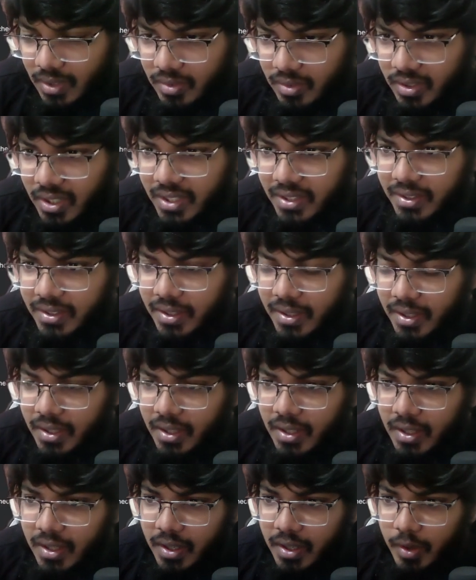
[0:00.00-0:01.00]
Right?
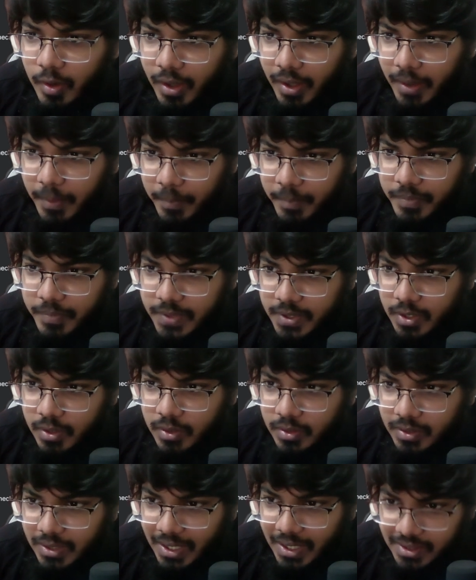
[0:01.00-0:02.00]
Okay.
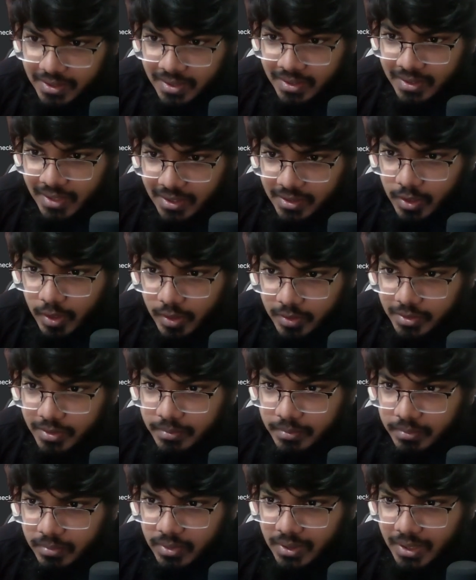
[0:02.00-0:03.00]
So that's
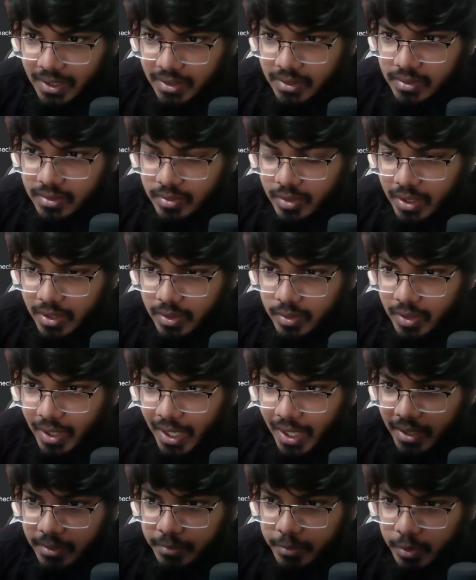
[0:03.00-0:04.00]
awesome. Let's try to
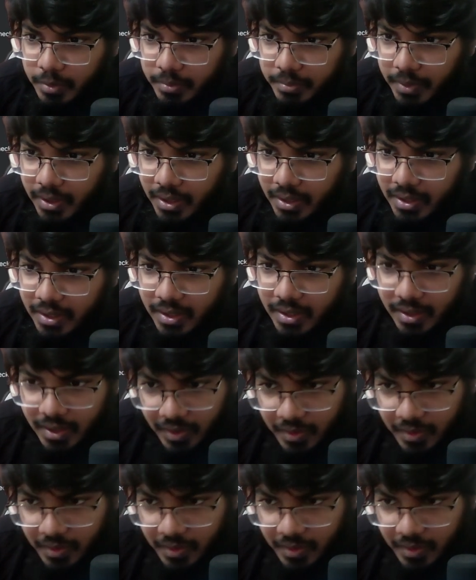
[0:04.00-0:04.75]
add bookmark.